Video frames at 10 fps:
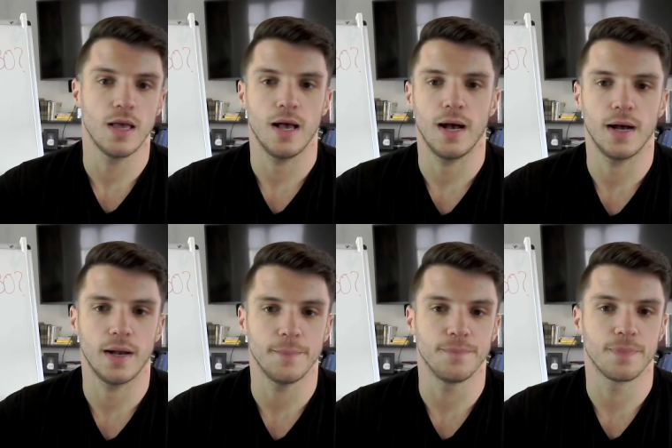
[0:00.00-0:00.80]

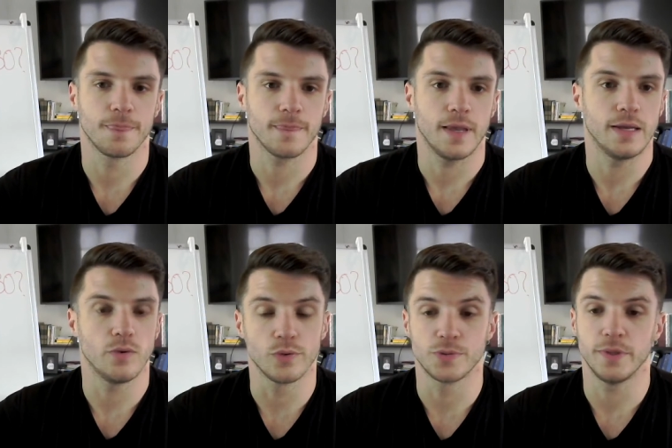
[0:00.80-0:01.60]
Um, and
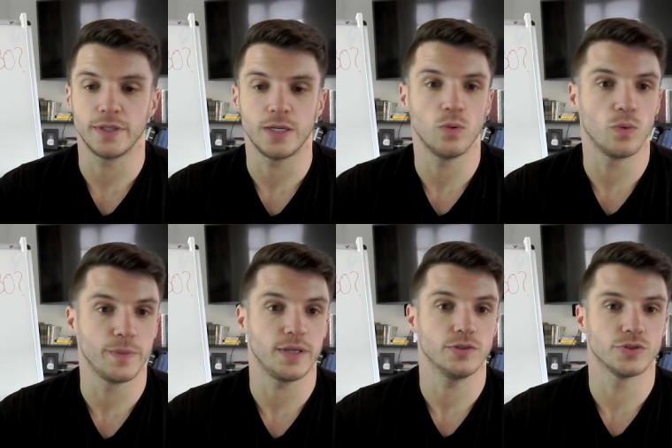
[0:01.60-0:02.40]
ultimately, it will be
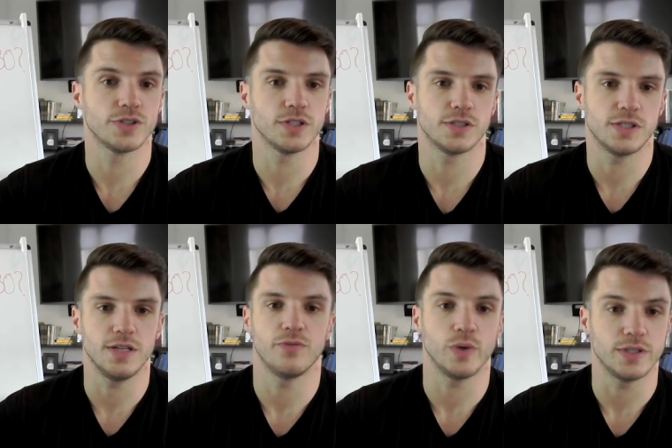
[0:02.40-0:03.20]
interesting to see
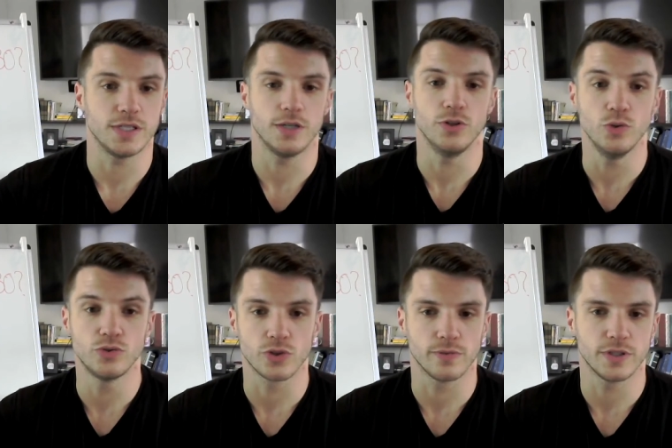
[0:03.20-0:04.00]
if we see a new
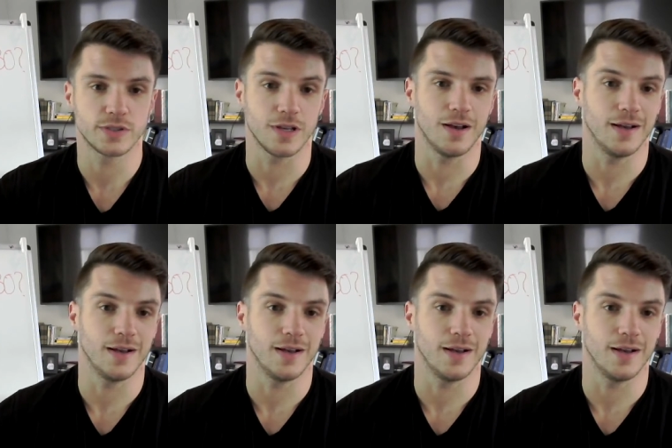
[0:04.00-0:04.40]
service uh,